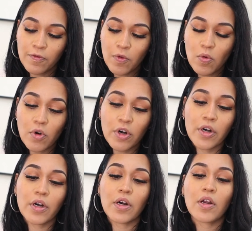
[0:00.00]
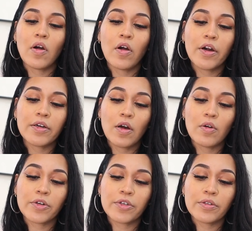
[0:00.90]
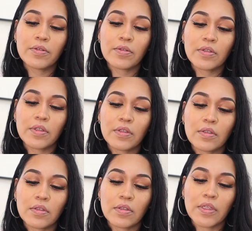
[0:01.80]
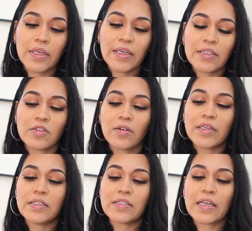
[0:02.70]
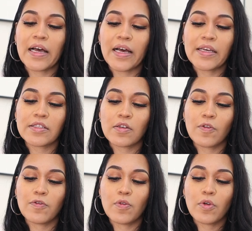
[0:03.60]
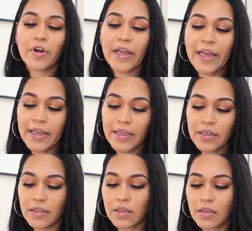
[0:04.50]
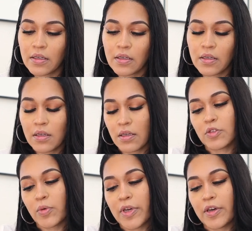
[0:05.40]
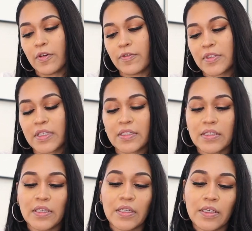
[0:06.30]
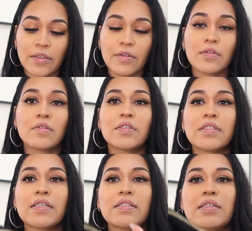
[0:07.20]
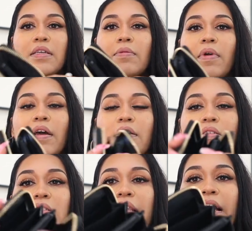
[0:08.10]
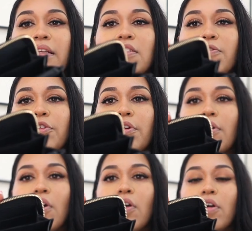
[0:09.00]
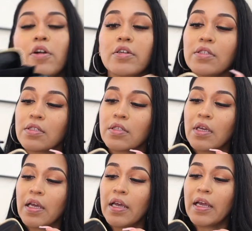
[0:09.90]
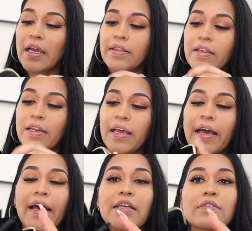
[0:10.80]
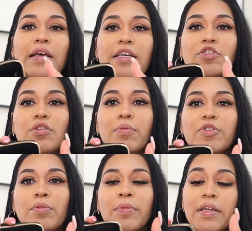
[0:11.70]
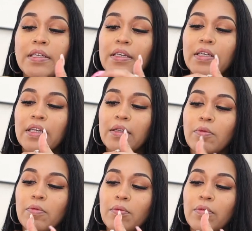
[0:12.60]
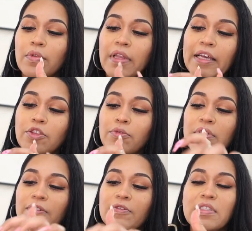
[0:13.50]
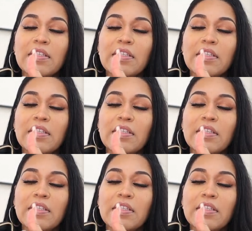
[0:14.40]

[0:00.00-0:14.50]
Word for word: four card holder things on each side. So four, eight, twelve, sixteen, sixteen slots for your cards. And then it has, I guess you could put your money in any, like three different